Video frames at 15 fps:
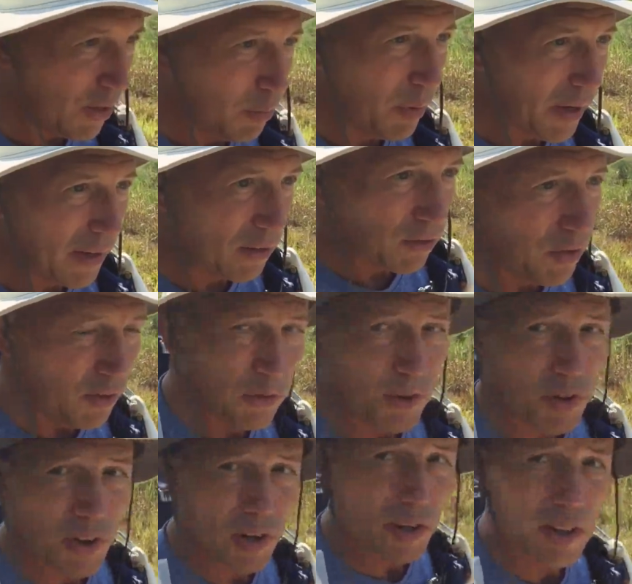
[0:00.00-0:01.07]
in Bass River,
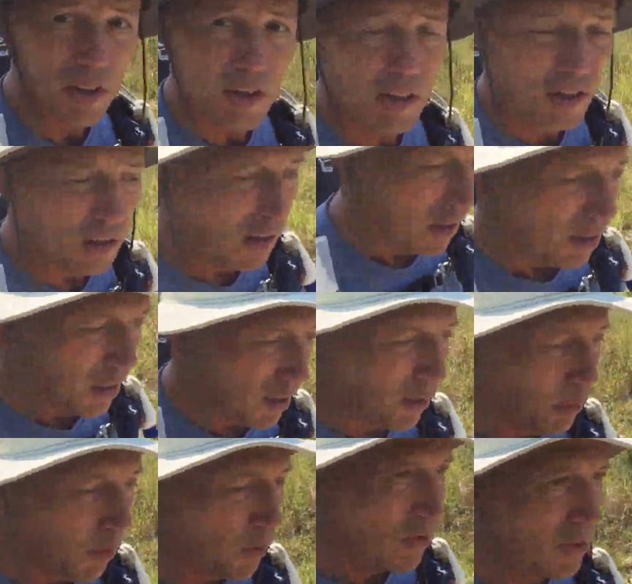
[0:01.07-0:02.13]

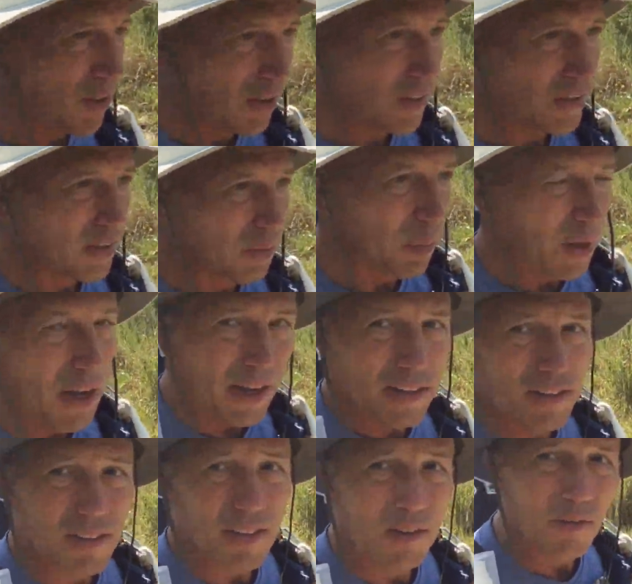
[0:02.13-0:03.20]
you're mostly just in
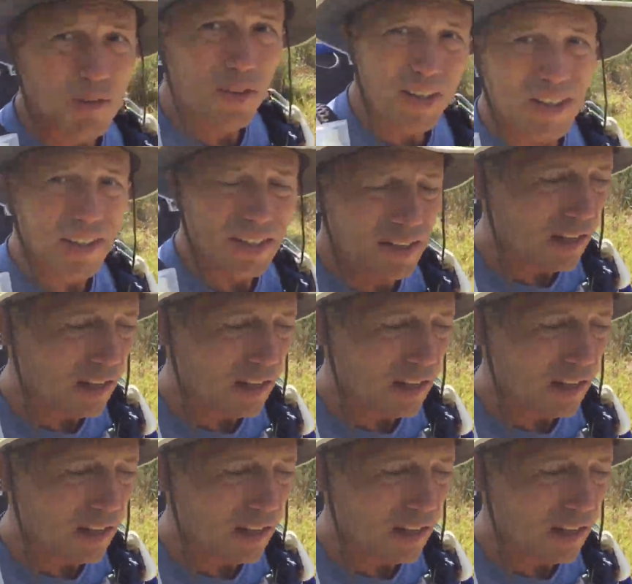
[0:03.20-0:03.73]
pines. You don't really